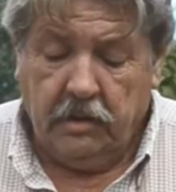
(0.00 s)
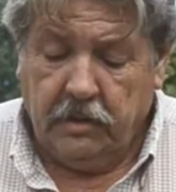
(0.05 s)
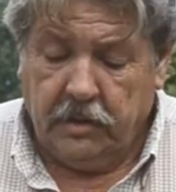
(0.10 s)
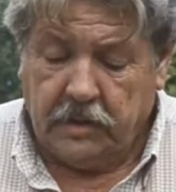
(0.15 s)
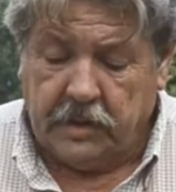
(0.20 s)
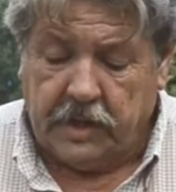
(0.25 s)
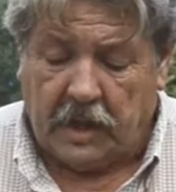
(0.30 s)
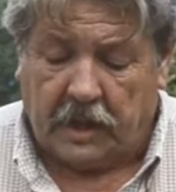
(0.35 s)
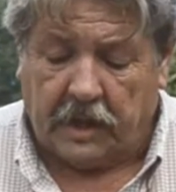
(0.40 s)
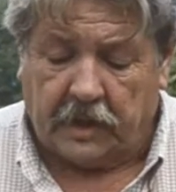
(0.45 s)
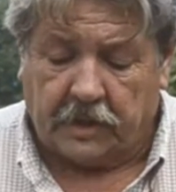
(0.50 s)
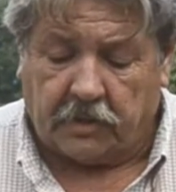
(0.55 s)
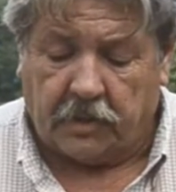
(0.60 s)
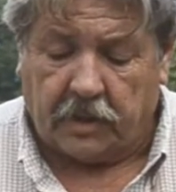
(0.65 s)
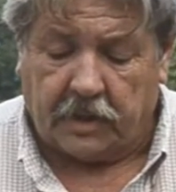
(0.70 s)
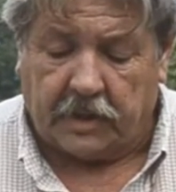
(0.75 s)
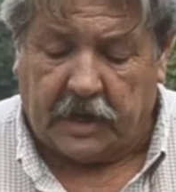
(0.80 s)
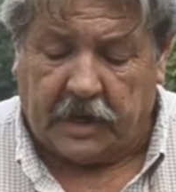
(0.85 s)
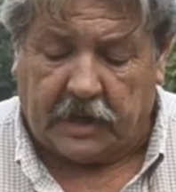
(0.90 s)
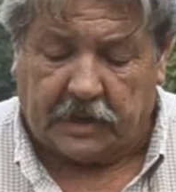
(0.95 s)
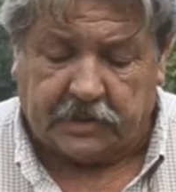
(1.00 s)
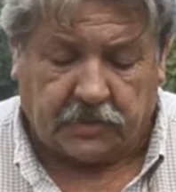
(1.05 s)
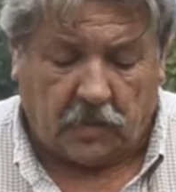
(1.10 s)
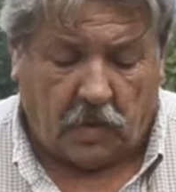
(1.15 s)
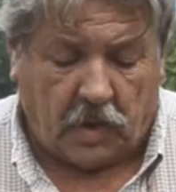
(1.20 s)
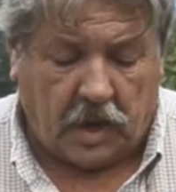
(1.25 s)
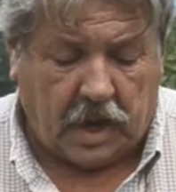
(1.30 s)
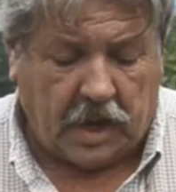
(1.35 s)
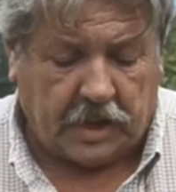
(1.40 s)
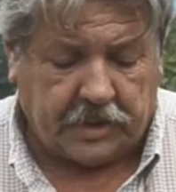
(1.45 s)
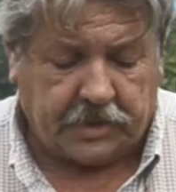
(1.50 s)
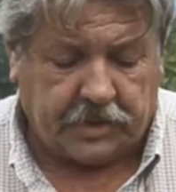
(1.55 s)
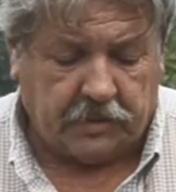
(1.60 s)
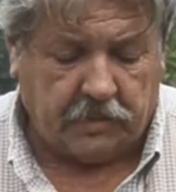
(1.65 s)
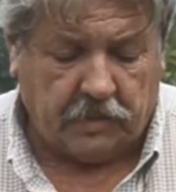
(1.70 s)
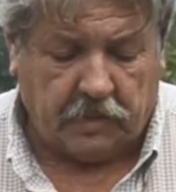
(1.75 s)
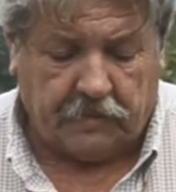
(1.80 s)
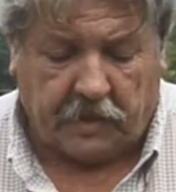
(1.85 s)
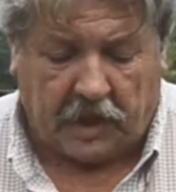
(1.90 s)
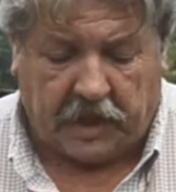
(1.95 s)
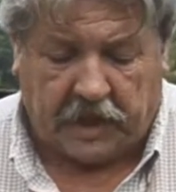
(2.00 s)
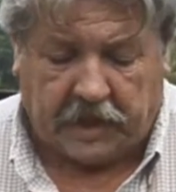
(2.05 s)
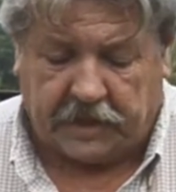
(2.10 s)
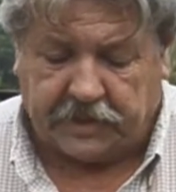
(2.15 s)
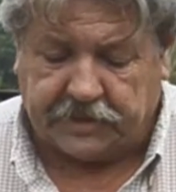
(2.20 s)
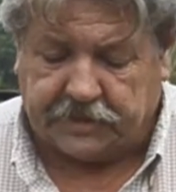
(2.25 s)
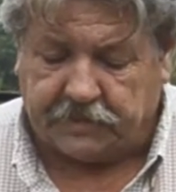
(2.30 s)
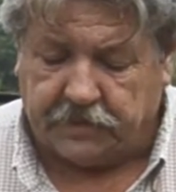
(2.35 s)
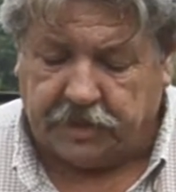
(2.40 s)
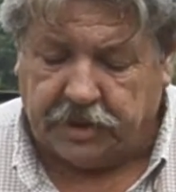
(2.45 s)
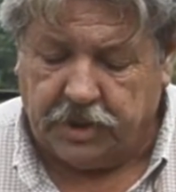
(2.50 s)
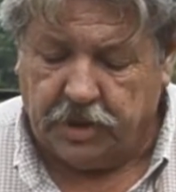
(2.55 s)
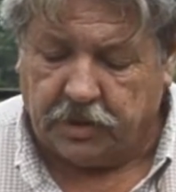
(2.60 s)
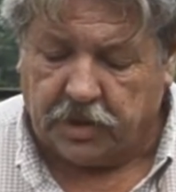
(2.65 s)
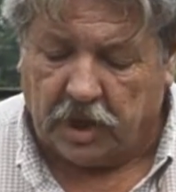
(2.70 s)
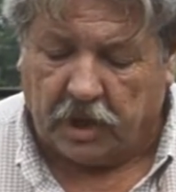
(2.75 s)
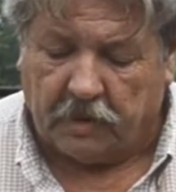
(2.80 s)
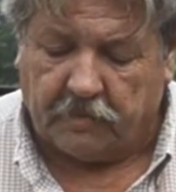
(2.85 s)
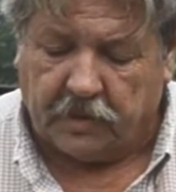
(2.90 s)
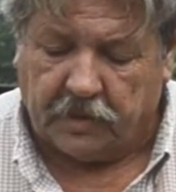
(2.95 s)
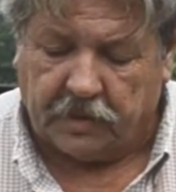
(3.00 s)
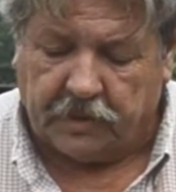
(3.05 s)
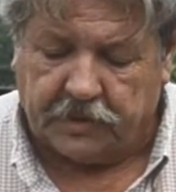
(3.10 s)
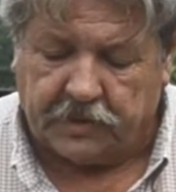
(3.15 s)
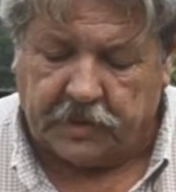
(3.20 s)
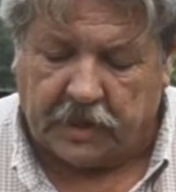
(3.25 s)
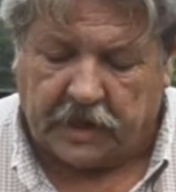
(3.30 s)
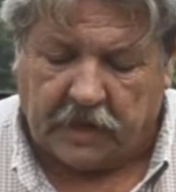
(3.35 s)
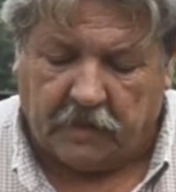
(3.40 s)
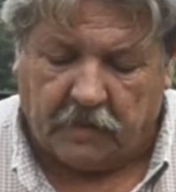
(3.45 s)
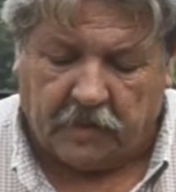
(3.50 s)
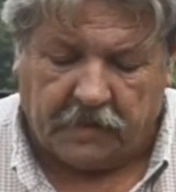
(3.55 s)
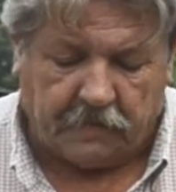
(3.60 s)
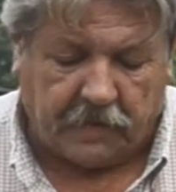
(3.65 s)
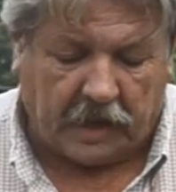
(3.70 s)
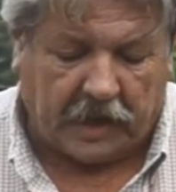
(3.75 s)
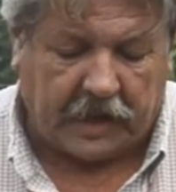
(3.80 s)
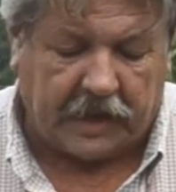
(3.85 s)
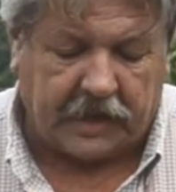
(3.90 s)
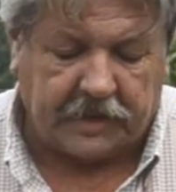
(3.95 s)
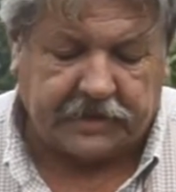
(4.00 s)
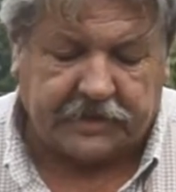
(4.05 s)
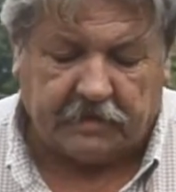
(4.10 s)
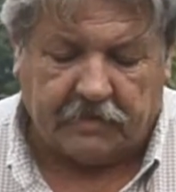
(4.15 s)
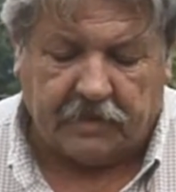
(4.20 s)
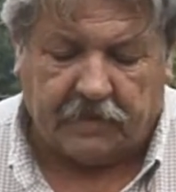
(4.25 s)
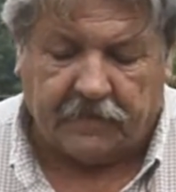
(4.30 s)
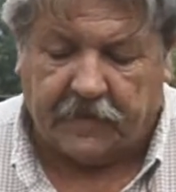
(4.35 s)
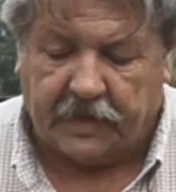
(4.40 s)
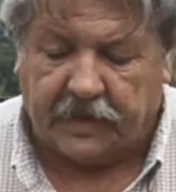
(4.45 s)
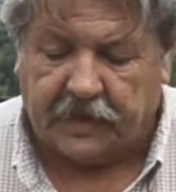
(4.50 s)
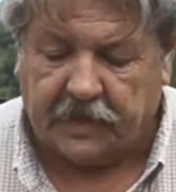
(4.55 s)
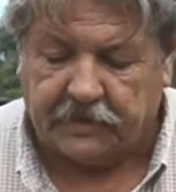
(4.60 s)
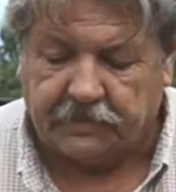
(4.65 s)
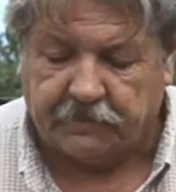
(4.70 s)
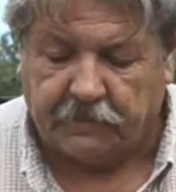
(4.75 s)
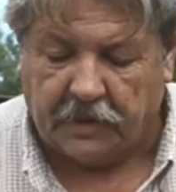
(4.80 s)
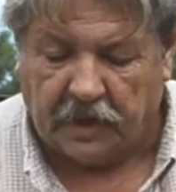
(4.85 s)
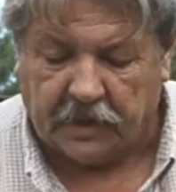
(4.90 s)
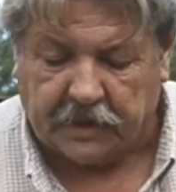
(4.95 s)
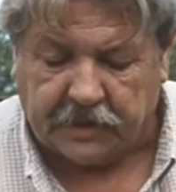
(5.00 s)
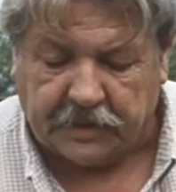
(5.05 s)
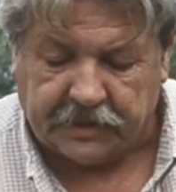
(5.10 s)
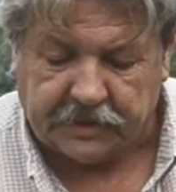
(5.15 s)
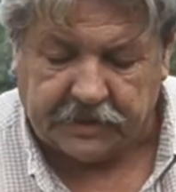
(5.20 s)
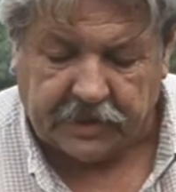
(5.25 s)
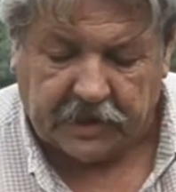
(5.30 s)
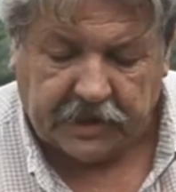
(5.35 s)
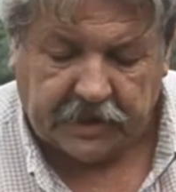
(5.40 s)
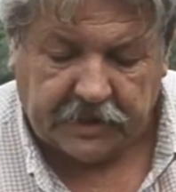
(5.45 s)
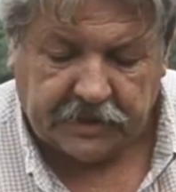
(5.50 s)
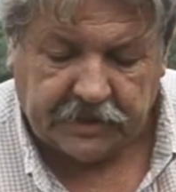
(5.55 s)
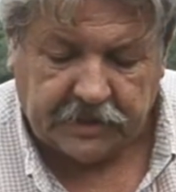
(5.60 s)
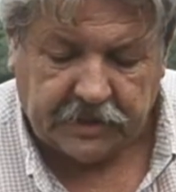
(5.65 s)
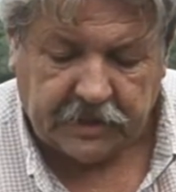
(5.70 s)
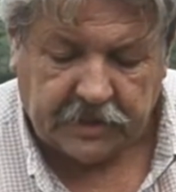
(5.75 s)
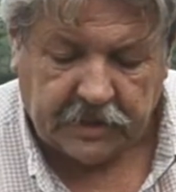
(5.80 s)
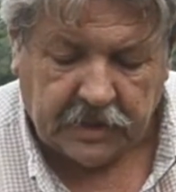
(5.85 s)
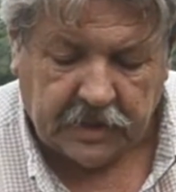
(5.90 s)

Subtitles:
yellow crookneck squash, we planted some cucumbers, and we planted some of these pumpkin seeds.